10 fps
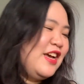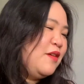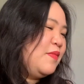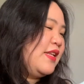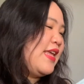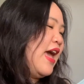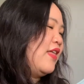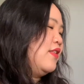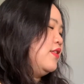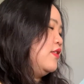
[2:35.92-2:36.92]
But yeah,
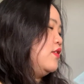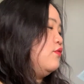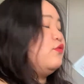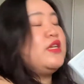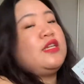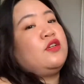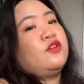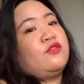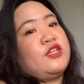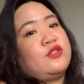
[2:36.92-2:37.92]
this is a really
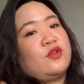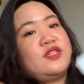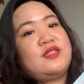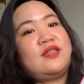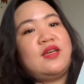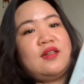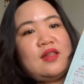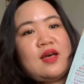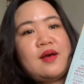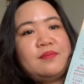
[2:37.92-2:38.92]
good resource
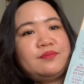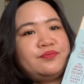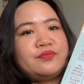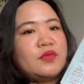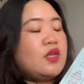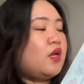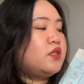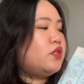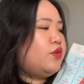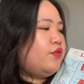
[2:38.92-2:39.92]
still. I
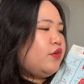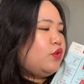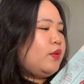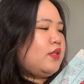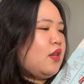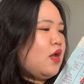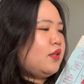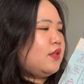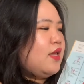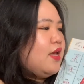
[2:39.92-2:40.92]
still refer to it a
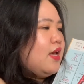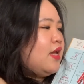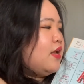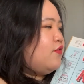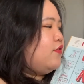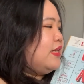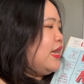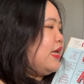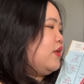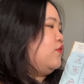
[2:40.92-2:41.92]
lot. And I feel
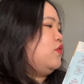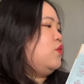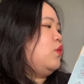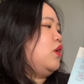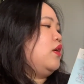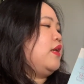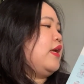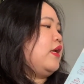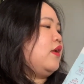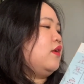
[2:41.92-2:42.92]
like if you were
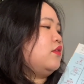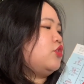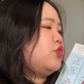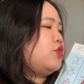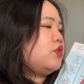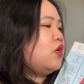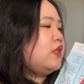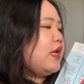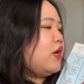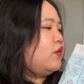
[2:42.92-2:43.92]
like just
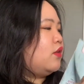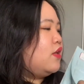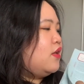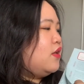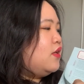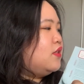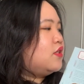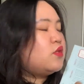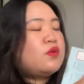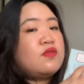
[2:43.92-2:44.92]
starting out,
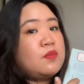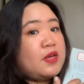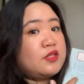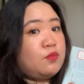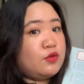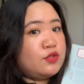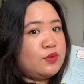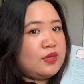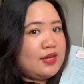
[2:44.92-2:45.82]
this is one of the best books you can